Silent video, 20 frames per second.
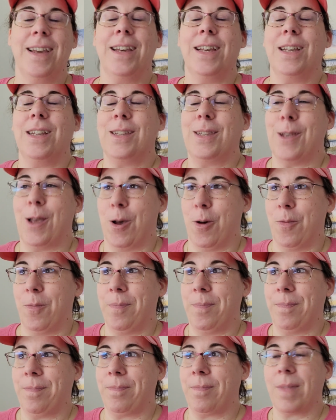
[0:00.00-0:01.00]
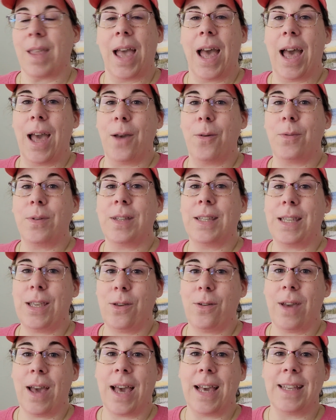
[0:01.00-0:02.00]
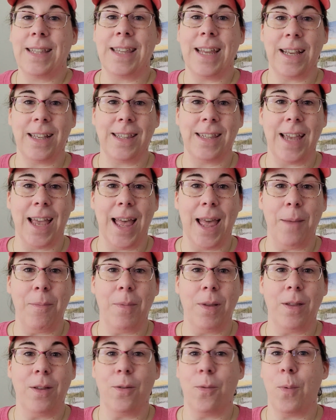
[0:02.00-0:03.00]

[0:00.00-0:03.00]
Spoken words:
So I will see you guys next time,